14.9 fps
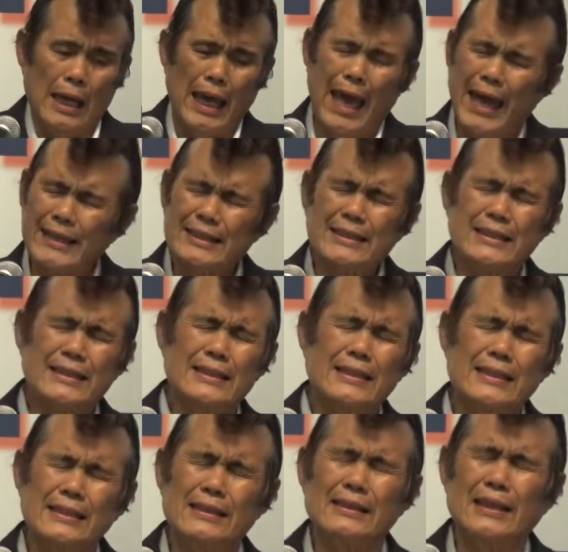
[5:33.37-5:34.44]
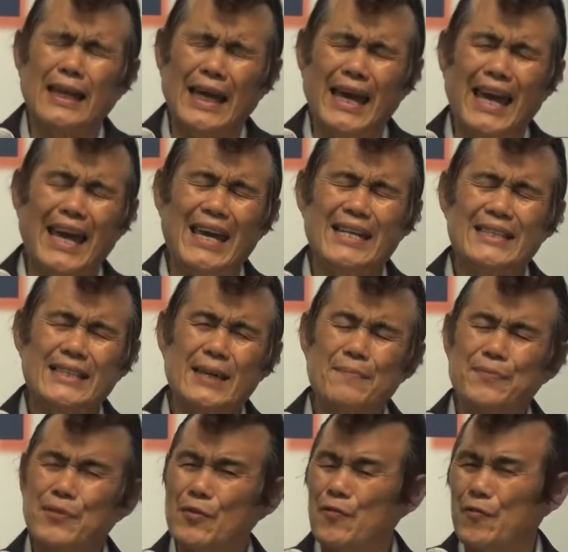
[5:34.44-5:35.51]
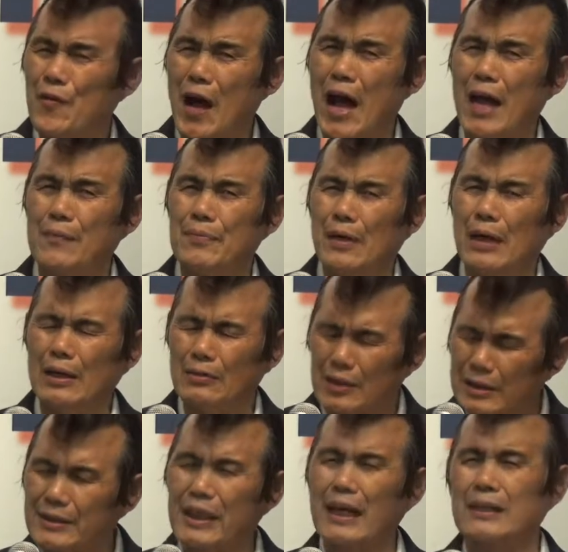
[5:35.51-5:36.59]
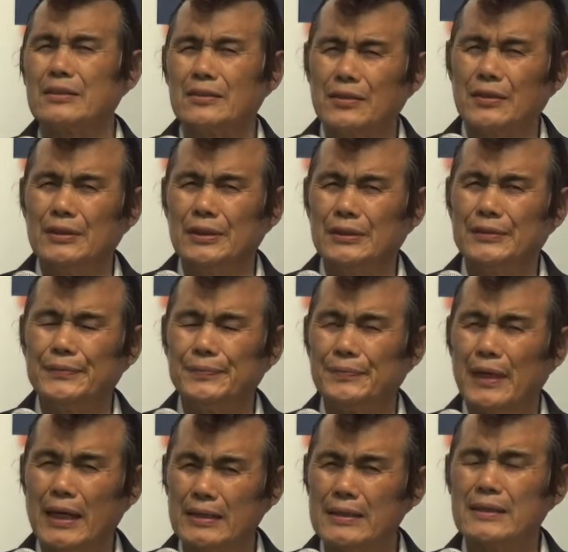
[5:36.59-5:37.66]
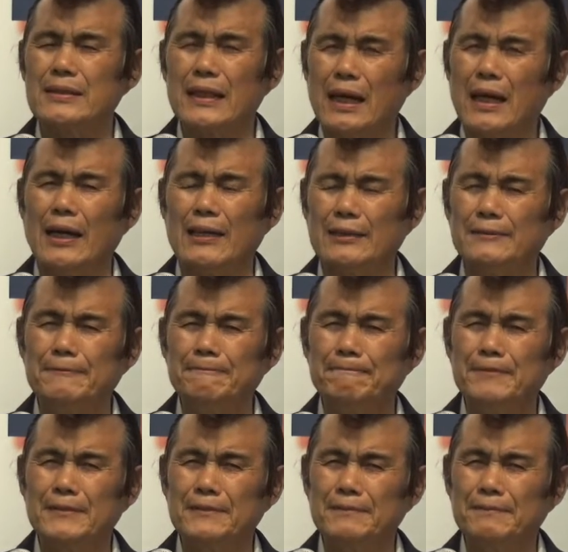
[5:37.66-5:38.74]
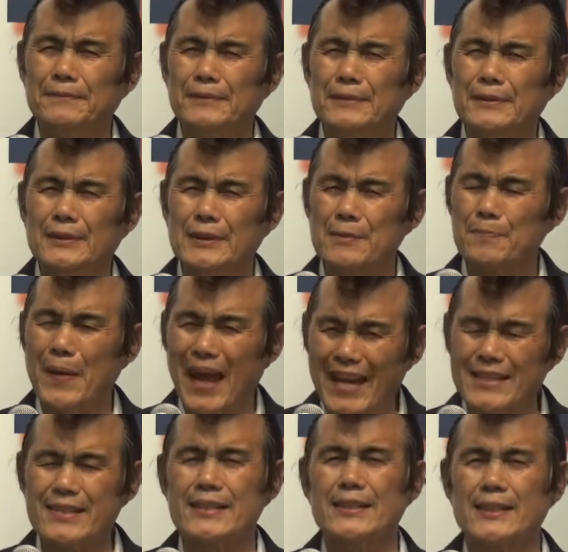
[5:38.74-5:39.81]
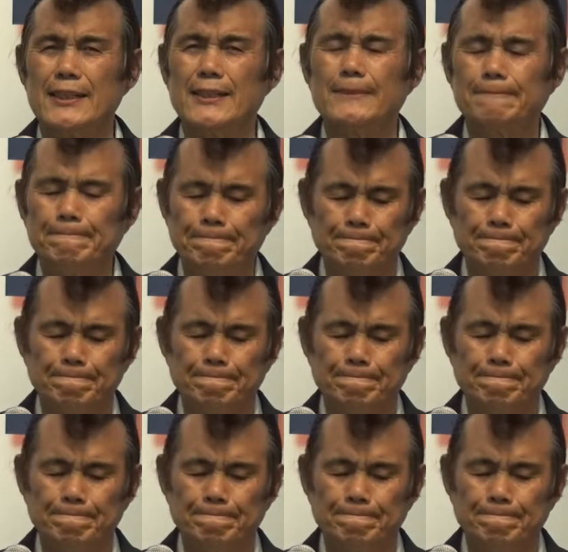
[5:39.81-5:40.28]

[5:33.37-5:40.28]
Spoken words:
Acts 8, chapter 5. I'm gonna start at this time. This passage.